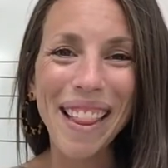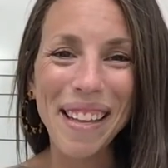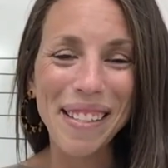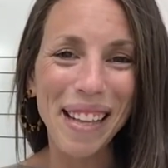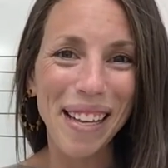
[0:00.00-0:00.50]
In
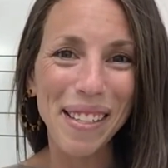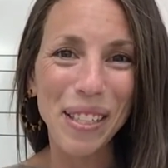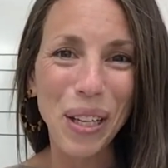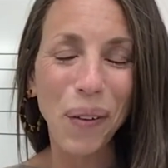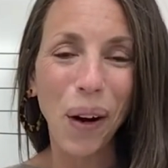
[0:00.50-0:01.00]
this
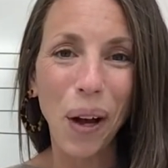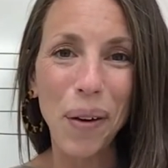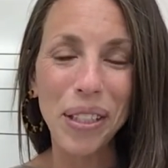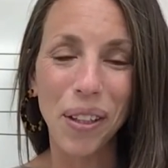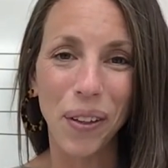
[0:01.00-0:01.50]
lesson, you are
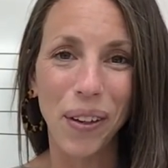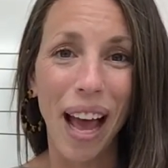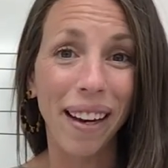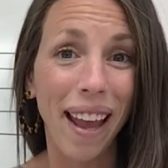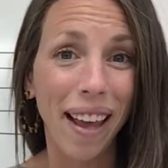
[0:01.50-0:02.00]
going to learn
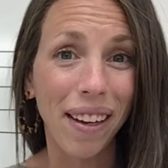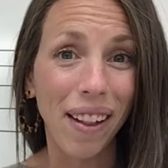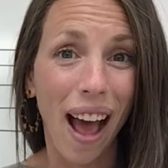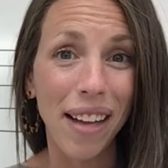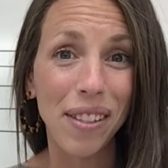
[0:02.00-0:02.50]
how to
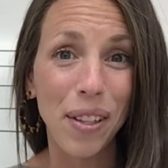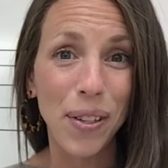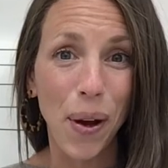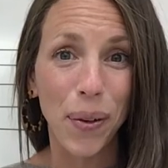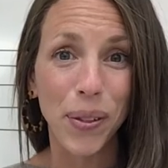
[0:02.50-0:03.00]
analyze the
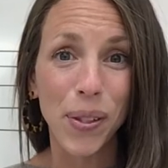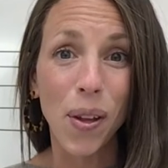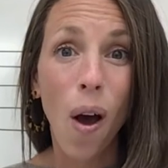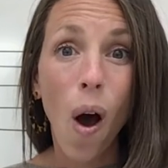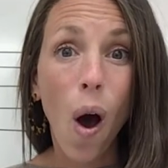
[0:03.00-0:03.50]

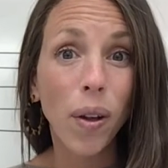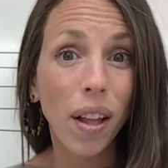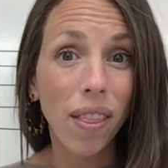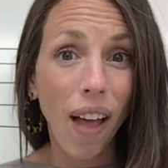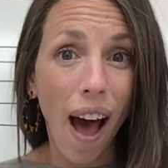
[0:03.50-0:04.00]
notes
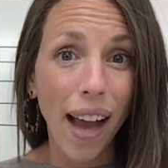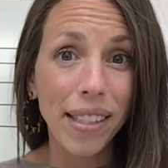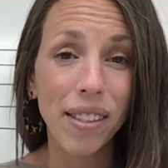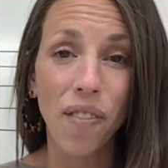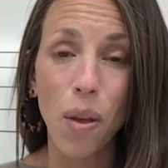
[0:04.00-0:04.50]
on the
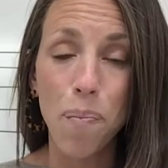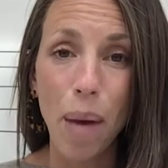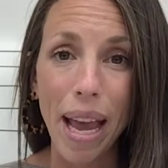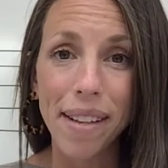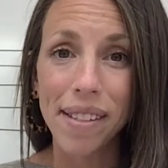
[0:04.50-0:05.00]
lines of the
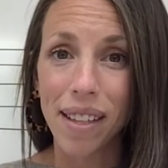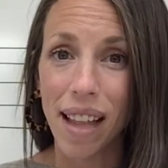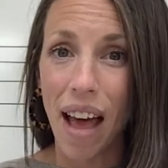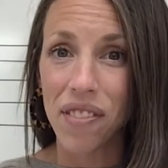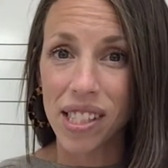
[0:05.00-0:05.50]
bass
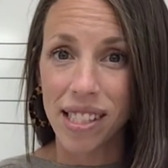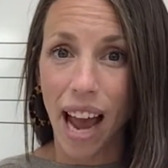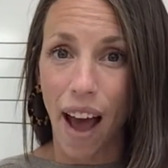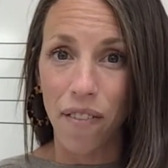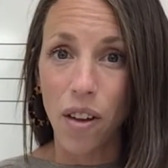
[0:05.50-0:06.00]
clef
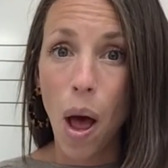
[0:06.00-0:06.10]
staff.